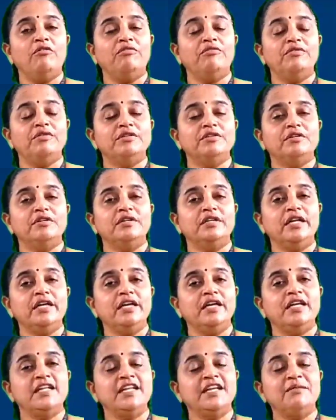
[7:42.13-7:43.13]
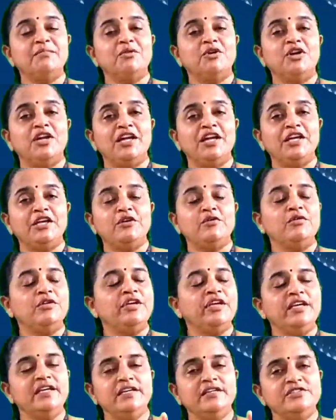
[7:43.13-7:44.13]
of DNA molecule.
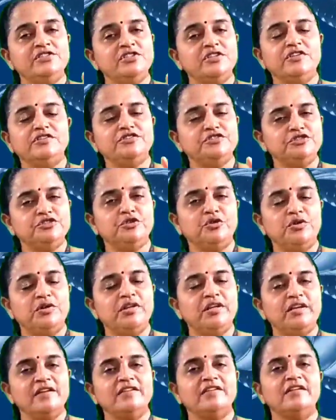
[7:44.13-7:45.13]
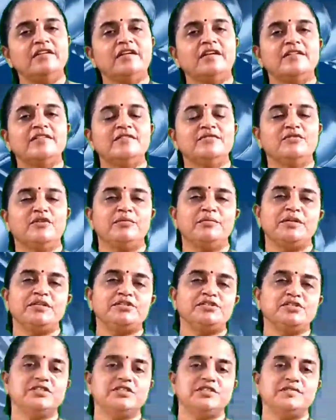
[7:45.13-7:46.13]
He just showed there is a
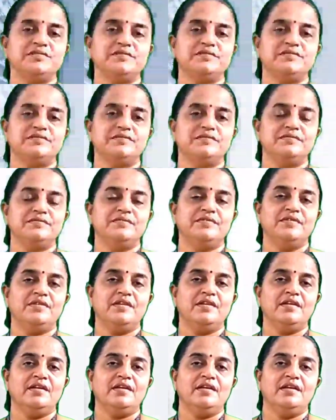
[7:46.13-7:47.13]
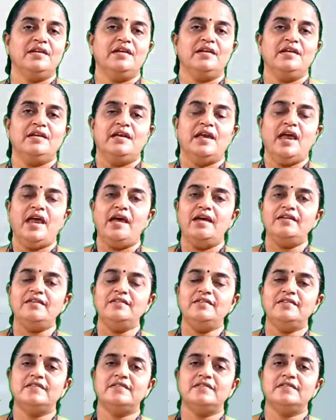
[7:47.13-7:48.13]
transformation.
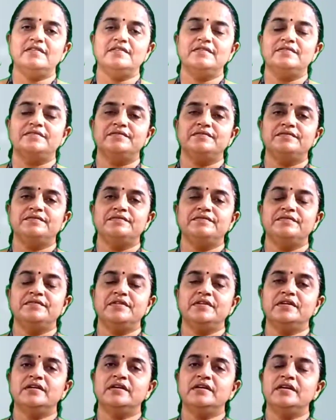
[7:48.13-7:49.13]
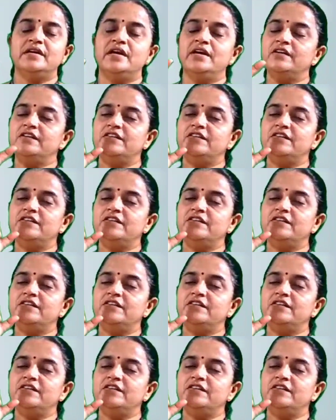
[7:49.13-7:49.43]
As a